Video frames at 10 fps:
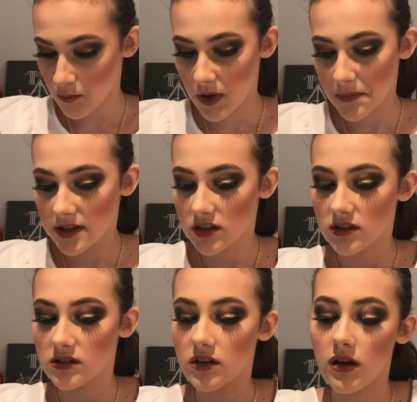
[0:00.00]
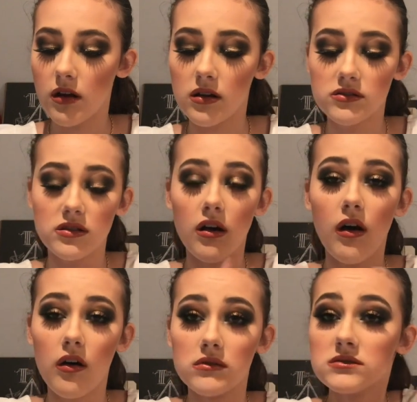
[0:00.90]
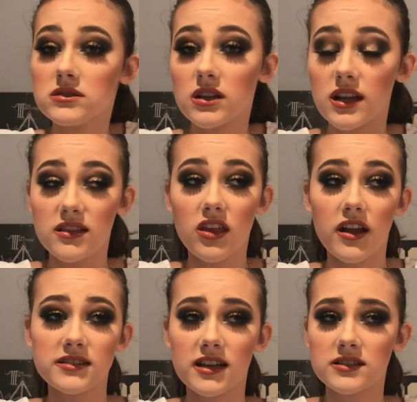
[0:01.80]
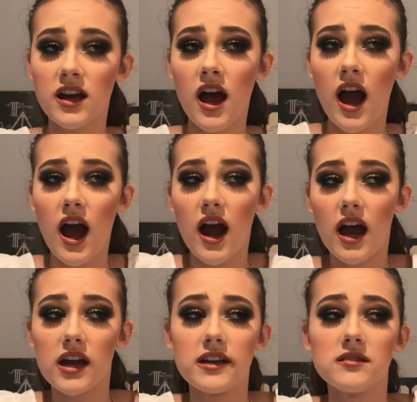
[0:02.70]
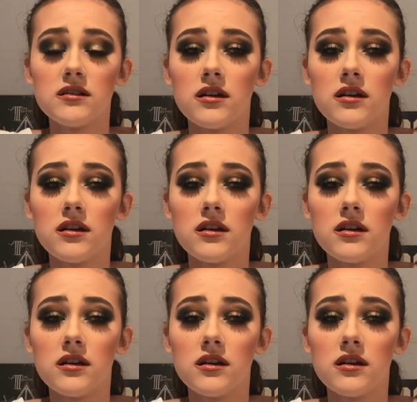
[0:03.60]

maybe the only thing that I